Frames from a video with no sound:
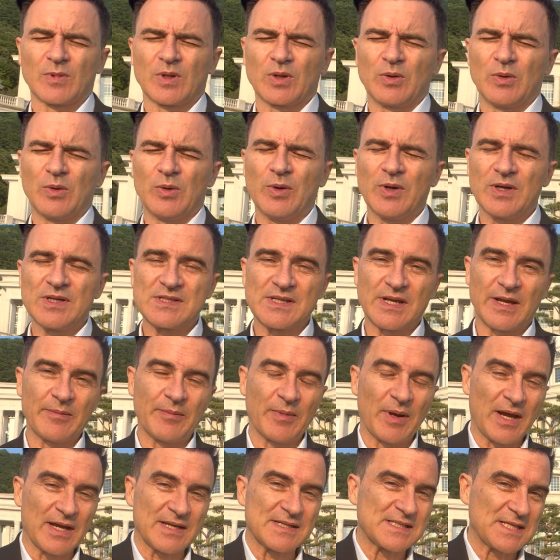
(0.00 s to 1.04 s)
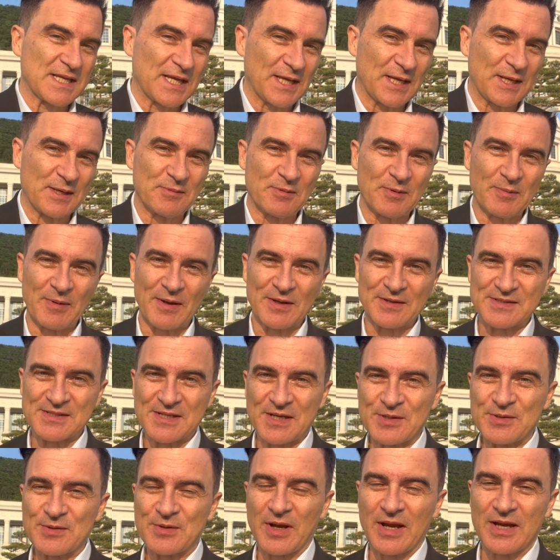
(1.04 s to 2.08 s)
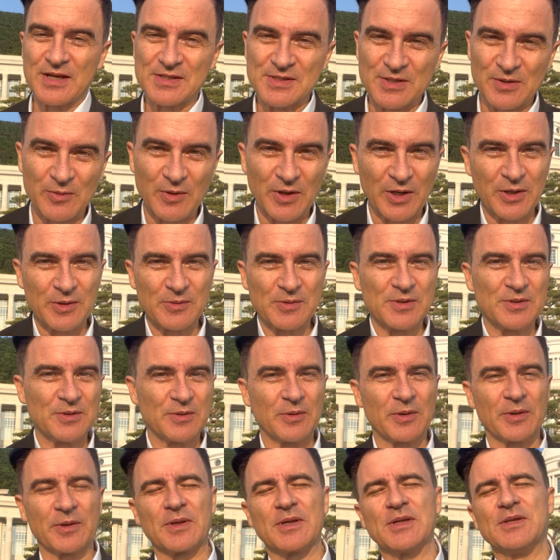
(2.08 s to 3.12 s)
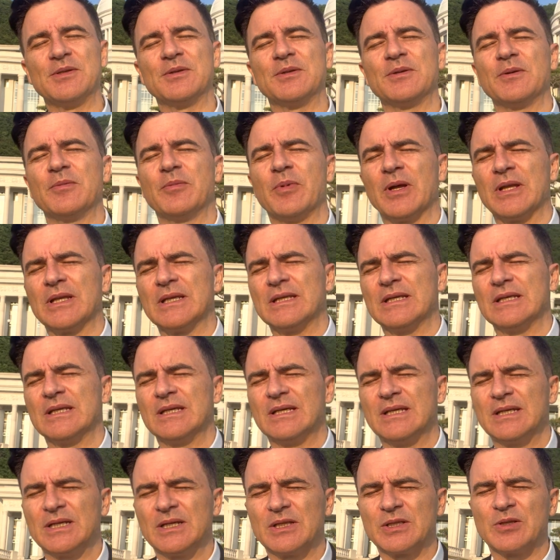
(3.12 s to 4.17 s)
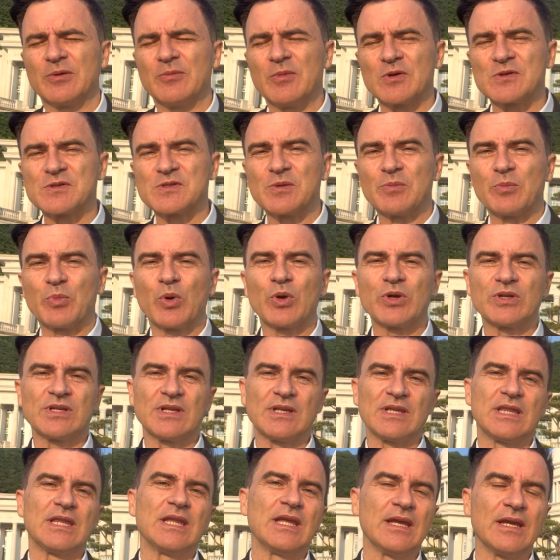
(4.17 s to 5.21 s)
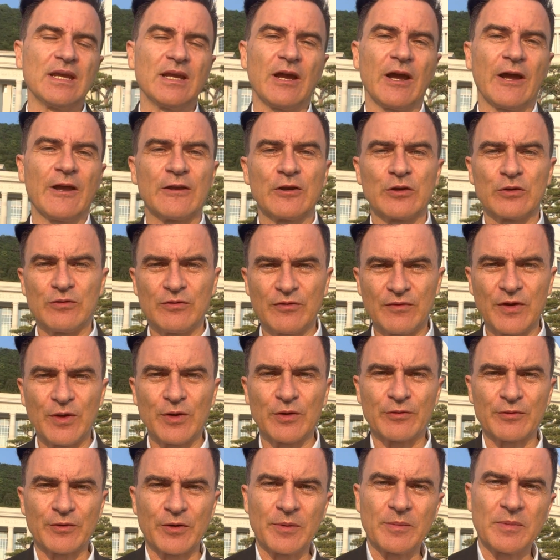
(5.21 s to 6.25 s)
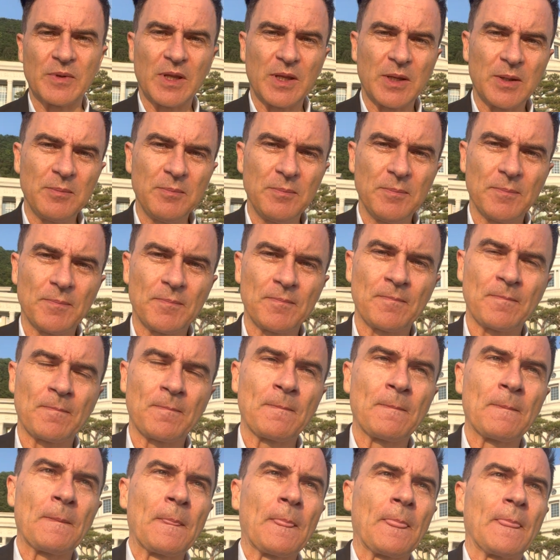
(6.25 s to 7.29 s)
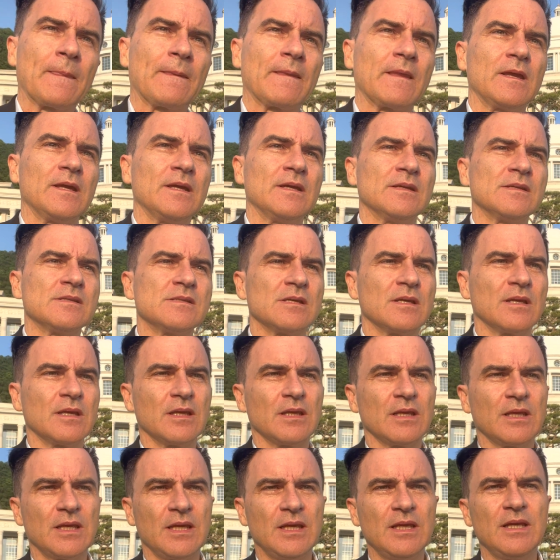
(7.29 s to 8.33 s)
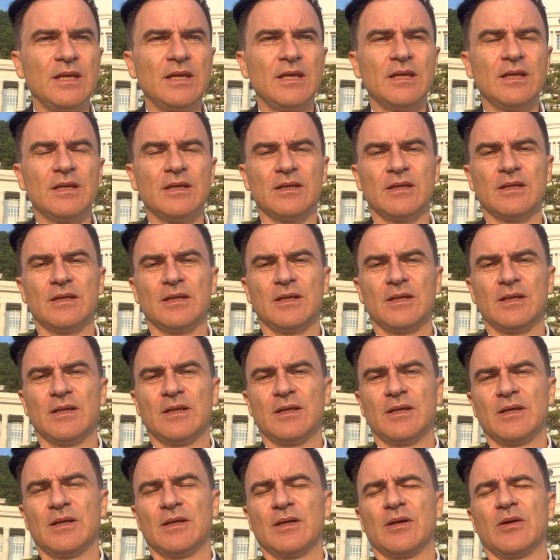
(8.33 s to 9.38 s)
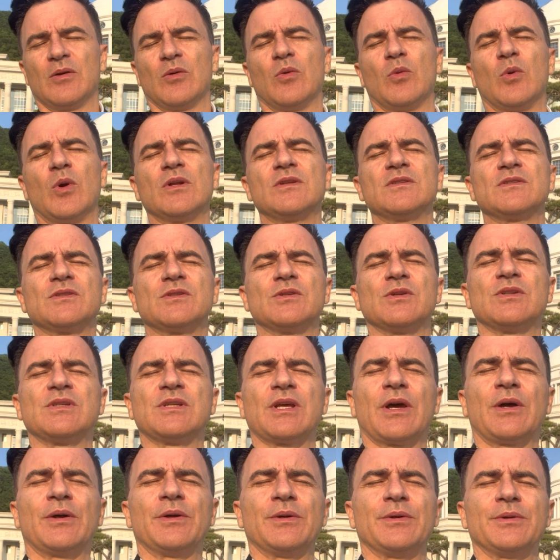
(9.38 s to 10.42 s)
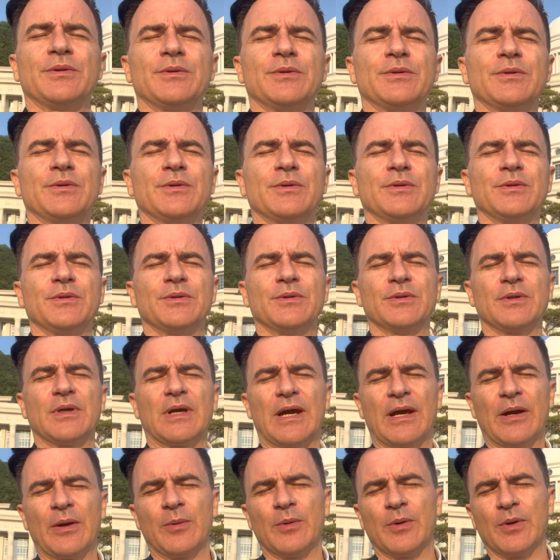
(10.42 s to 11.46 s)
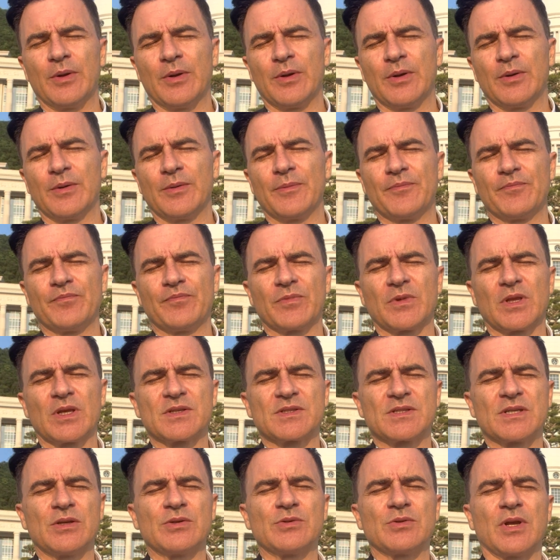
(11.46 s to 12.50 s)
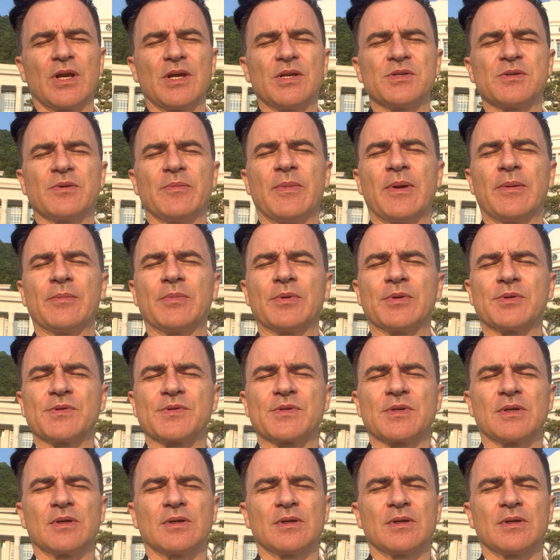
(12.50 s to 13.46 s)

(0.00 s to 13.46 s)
always I'm asking him about Central Asia, what can we do, what can we do? But the most important thing I could feel from him is he wants to tell our Central Asia members,